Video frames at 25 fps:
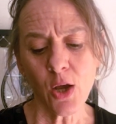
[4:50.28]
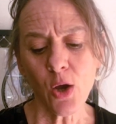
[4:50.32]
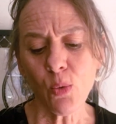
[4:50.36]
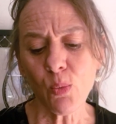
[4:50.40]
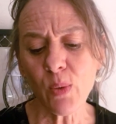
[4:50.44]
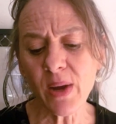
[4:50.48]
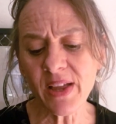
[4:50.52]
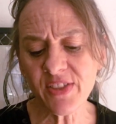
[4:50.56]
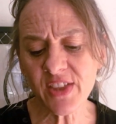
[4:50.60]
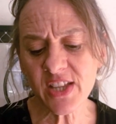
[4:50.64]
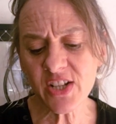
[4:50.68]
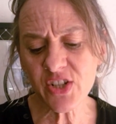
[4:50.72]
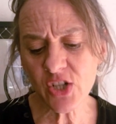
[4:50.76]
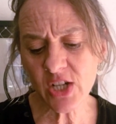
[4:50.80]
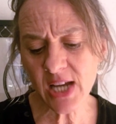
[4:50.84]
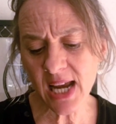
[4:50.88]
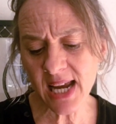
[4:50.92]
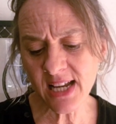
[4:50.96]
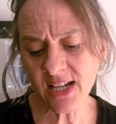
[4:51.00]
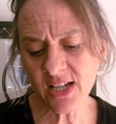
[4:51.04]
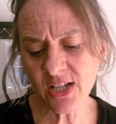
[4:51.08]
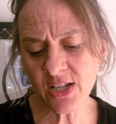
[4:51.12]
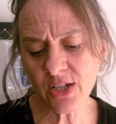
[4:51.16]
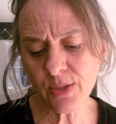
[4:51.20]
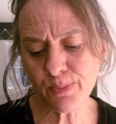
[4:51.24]
When the
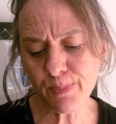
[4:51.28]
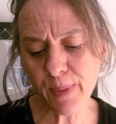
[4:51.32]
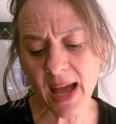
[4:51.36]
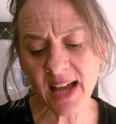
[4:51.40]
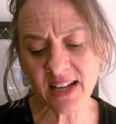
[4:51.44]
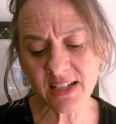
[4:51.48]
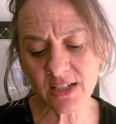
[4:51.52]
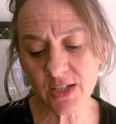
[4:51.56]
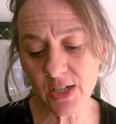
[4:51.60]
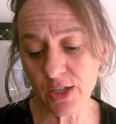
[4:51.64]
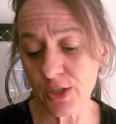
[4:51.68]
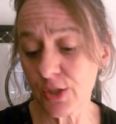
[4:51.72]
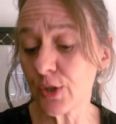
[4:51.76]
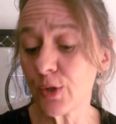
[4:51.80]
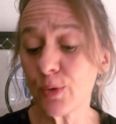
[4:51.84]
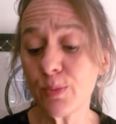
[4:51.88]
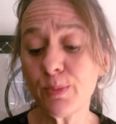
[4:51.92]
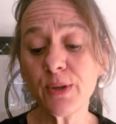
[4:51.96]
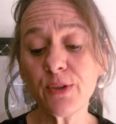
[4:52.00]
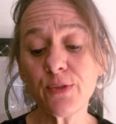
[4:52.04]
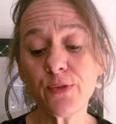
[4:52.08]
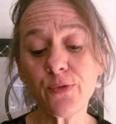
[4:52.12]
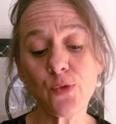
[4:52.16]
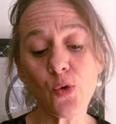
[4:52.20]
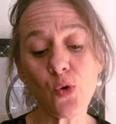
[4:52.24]
change back to
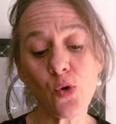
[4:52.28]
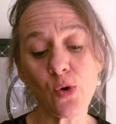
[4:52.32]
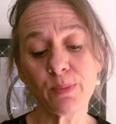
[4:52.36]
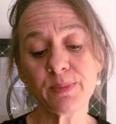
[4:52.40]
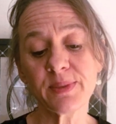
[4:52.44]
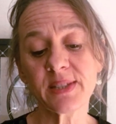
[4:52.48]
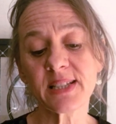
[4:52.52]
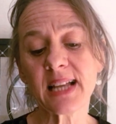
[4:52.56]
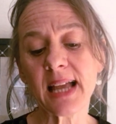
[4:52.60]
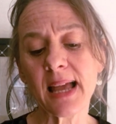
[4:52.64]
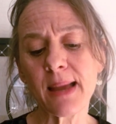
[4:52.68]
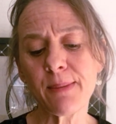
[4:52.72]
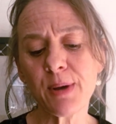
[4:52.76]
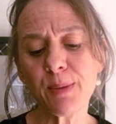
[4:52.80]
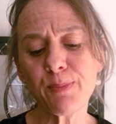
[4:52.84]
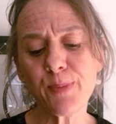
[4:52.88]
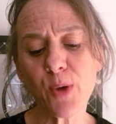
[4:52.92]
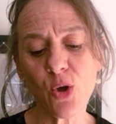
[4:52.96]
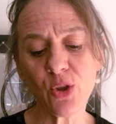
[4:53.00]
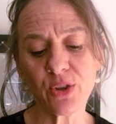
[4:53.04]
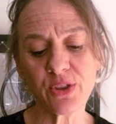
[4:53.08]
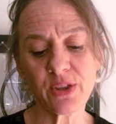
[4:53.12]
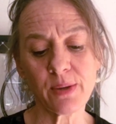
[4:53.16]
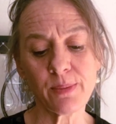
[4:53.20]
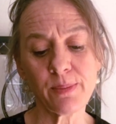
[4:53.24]
human forms came
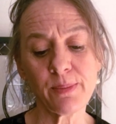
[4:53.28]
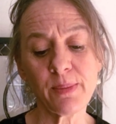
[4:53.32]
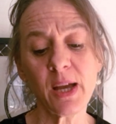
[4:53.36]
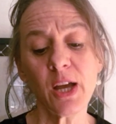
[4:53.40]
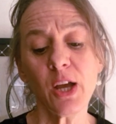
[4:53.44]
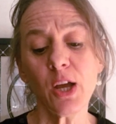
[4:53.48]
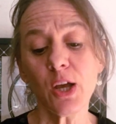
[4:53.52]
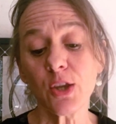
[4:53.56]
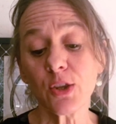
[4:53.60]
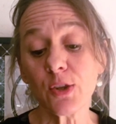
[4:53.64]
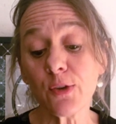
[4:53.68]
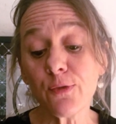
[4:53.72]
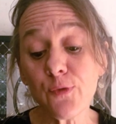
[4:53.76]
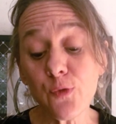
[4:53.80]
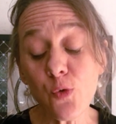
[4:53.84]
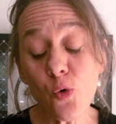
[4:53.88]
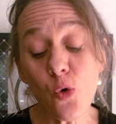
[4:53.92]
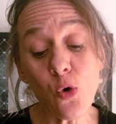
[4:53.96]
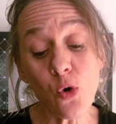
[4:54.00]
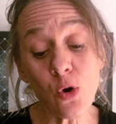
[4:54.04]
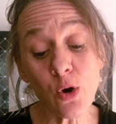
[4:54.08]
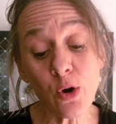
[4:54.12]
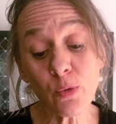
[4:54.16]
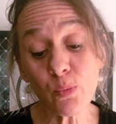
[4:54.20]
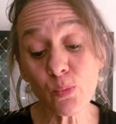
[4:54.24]
upon them, the
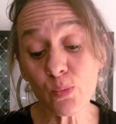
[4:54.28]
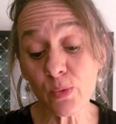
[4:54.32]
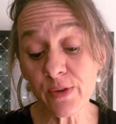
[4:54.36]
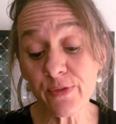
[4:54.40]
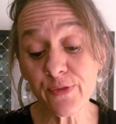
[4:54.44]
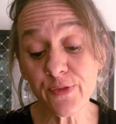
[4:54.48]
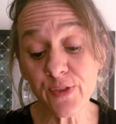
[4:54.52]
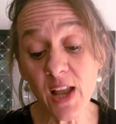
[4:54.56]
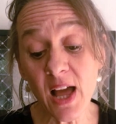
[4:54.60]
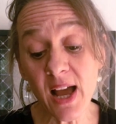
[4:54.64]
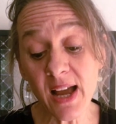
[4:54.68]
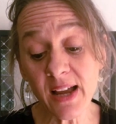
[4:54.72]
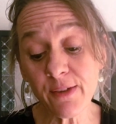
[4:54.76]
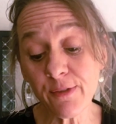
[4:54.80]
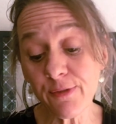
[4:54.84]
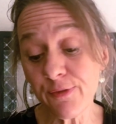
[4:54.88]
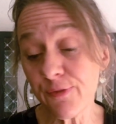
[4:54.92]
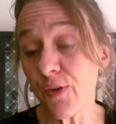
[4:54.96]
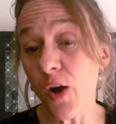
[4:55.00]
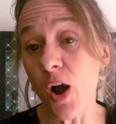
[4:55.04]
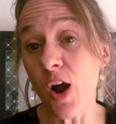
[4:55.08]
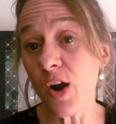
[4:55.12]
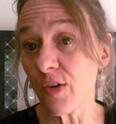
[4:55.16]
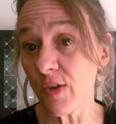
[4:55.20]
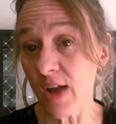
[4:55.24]
4 were flying
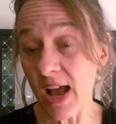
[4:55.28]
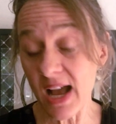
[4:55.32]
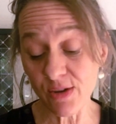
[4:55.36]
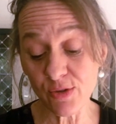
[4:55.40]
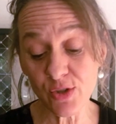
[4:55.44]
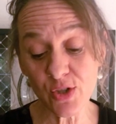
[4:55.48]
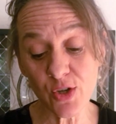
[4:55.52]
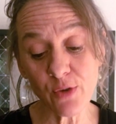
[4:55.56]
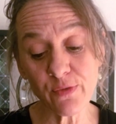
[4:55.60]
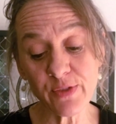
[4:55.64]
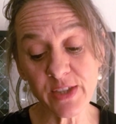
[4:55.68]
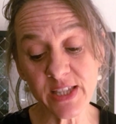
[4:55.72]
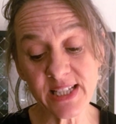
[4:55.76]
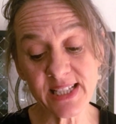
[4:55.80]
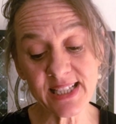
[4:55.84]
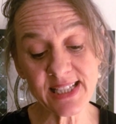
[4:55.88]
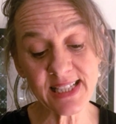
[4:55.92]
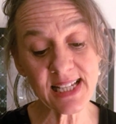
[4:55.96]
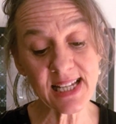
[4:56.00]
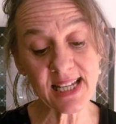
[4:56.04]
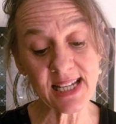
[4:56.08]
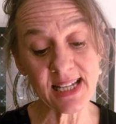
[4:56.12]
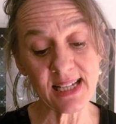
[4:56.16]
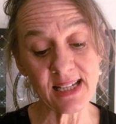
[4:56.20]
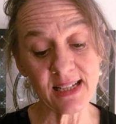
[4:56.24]
far out over the
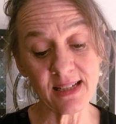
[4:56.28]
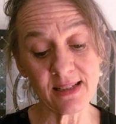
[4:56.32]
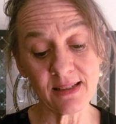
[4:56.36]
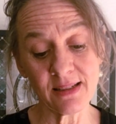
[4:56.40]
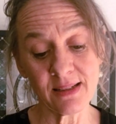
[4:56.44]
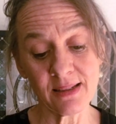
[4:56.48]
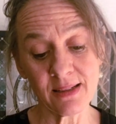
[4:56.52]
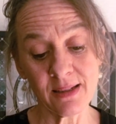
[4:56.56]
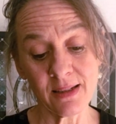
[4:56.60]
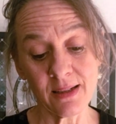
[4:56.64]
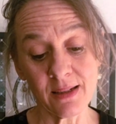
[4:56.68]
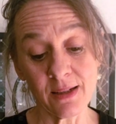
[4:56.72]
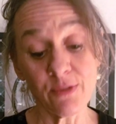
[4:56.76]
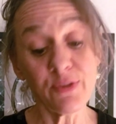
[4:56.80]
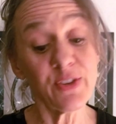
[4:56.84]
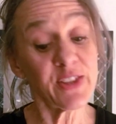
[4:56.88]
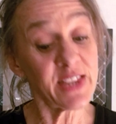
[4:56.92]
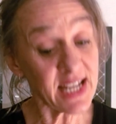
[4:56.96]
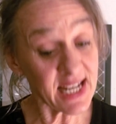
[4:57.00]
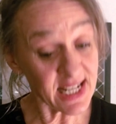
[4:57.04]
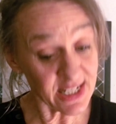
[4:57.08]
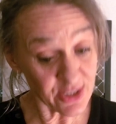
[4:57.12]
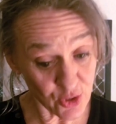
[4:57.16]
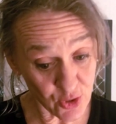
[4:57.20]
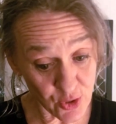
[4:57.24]
sea. for
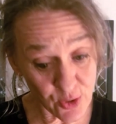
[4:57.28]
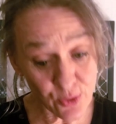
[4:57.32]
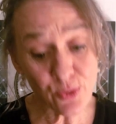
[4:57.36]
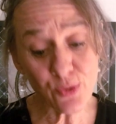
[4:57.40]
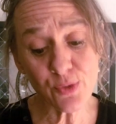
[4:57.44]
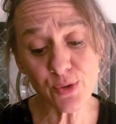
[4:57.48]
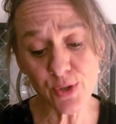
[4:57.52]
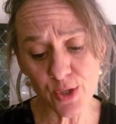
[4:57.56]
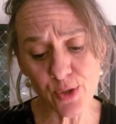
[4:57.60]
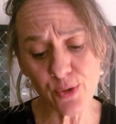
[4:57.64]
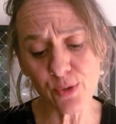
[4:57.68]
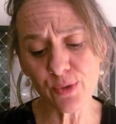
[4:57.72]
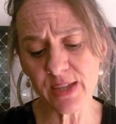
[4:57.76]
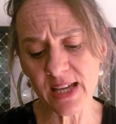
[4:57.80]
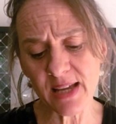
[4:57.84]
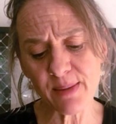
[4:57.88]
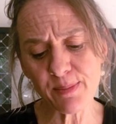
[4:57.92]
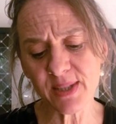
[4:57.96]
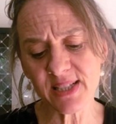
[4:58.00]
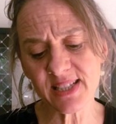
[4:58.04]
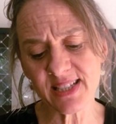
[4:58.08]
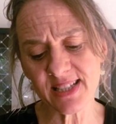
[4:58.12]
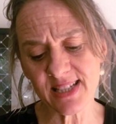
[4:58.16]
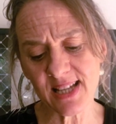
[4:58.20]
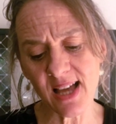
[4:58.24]
they too knew they
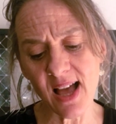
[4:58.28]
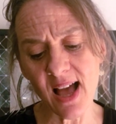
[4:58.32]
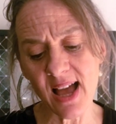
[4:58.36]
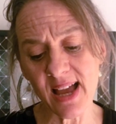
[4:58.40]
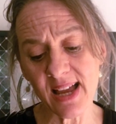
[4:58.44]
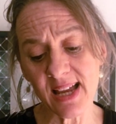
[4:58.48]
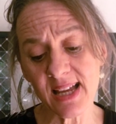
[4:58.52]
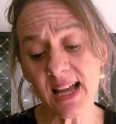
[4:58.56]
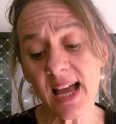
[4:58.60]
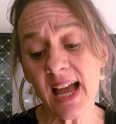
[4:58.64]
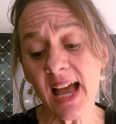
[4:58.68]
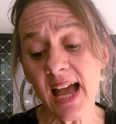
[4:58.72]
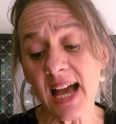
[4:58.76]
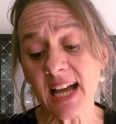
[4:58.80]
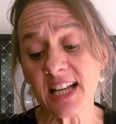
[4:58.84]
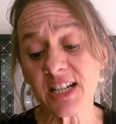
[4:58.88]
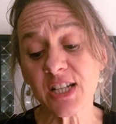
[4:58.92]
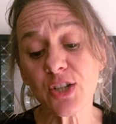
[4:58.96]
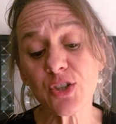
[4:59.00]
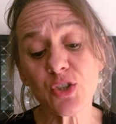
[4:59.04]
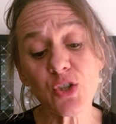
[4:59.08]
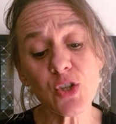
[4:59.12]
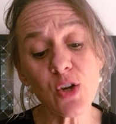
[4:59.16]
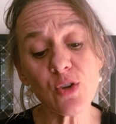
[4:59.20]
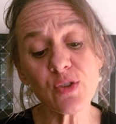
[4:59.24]
must die and
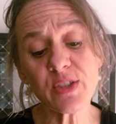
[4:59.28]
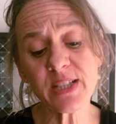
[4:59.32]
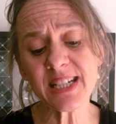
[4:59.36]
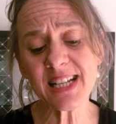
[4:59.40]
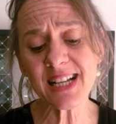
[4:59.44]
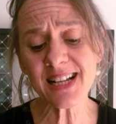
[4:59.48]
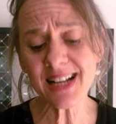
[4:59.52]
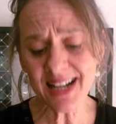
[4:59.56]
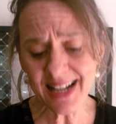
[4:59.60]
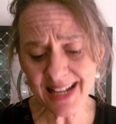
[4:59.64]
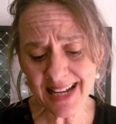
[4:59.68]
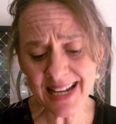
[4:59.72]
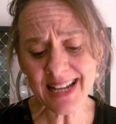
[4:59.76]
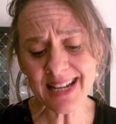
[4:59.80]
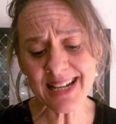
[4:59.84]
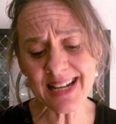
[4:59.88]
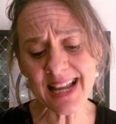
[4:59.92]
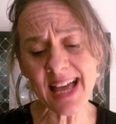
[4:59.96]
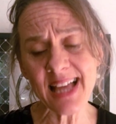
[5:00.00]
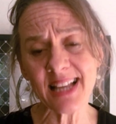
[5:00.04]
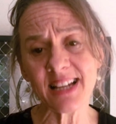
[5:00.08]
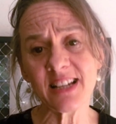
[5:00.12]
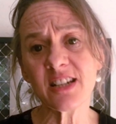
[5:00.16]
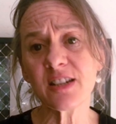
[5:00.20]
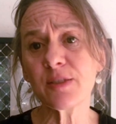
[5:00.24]
had chosen a clean
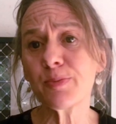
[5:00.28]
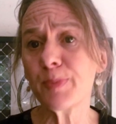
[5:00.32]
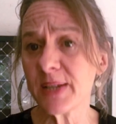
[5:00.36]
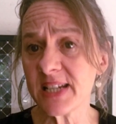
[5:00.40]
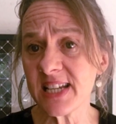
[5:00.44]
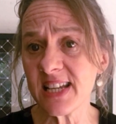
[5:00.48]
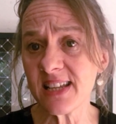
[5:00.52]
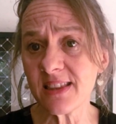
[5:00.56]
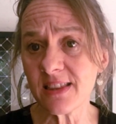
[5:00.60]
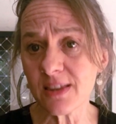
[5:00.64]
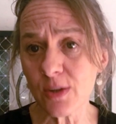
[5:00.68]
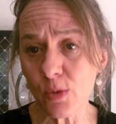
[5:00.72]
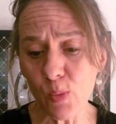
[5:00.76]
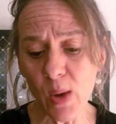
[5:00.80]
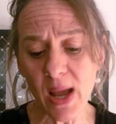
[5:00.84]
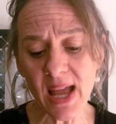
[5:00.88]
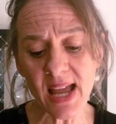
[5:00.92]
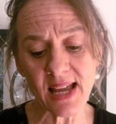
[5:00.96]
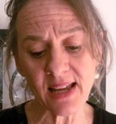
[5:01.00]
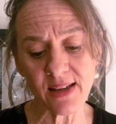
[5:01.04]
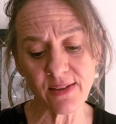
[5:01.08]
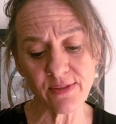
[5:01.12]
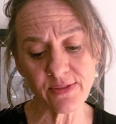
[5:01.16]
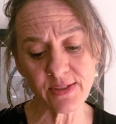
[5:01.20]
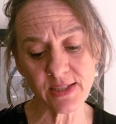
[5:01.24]
end beneath the
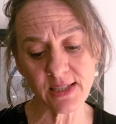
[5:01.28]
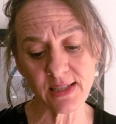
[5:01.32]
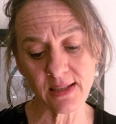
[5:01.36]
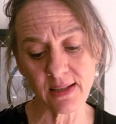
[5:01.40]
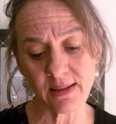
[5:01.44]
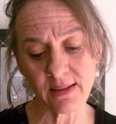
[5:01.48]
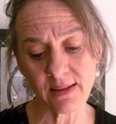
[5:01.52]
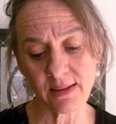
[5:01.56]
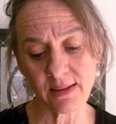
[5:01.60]
waves.